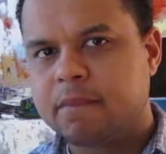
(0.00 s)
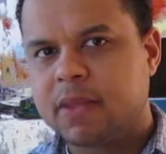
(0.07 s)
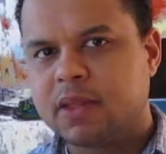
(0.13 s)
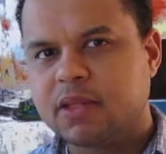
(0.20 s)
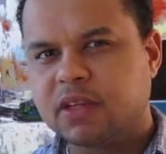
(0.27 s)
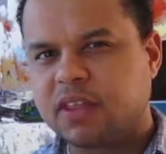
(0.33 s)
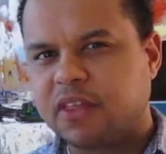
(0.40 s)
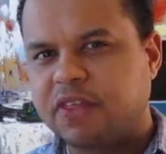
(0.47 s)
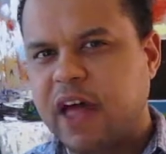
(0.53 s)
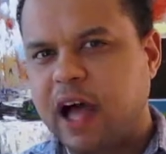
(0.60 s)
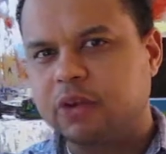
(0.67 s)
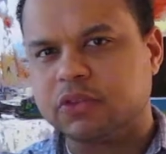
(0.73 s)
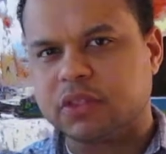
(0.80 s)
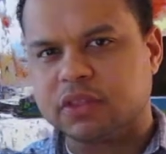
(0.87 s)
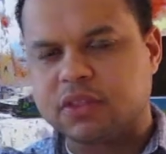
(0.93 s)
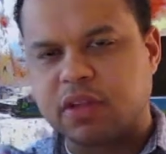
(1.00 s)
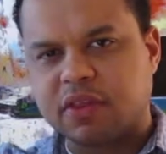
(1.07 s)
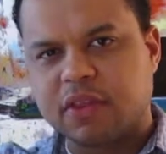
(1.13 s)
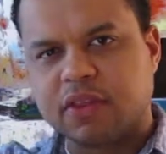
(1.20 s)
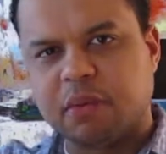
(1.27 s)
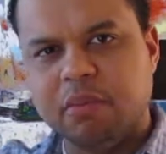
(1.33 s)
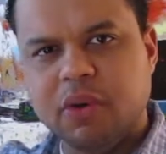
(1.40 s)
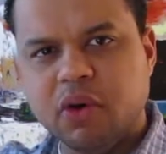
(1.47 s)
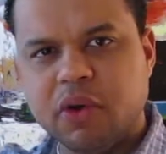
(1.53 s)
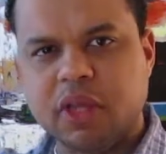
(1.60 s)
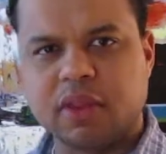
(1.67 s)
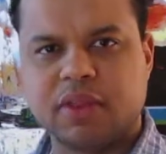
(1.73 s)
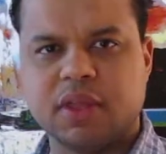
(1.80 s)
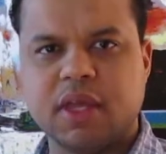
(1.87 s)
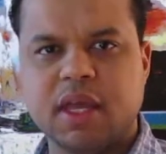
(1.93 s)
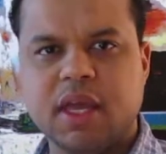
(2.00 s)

to the thousandth, to the millionth,